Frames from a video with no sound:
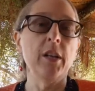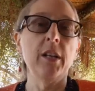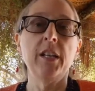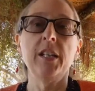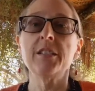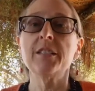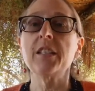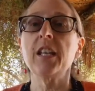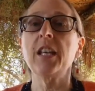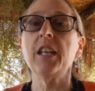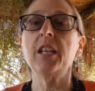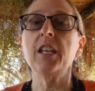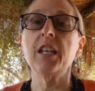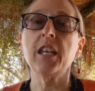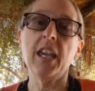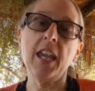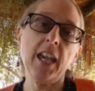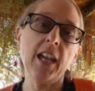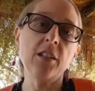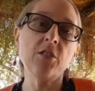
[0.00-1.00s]
It's like you
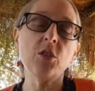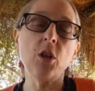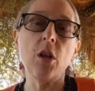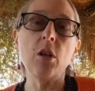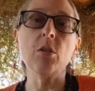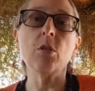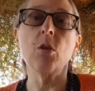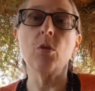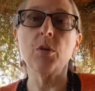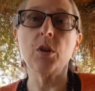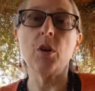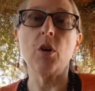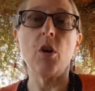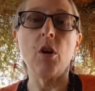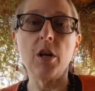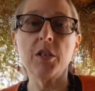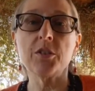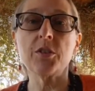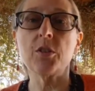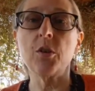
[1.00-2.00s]
can't all go to
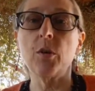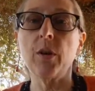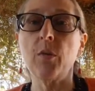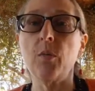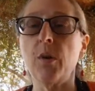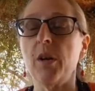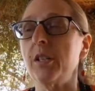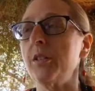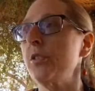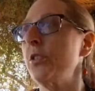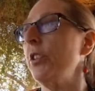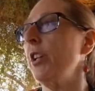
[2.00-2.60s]
Costco at once.